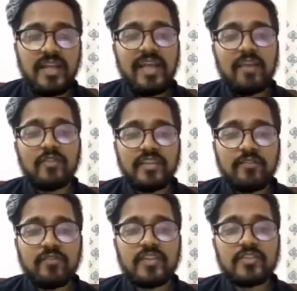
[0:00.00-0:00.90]
with
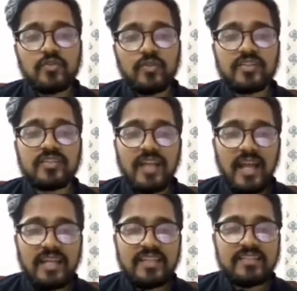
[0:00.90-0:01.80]
reference to its
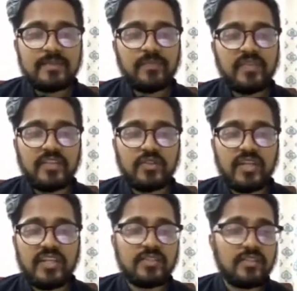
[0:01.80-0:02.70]
size,
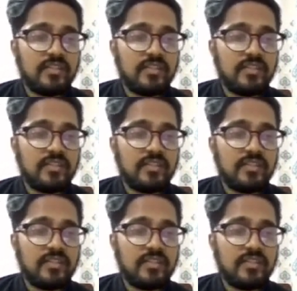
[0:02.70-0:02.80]
education,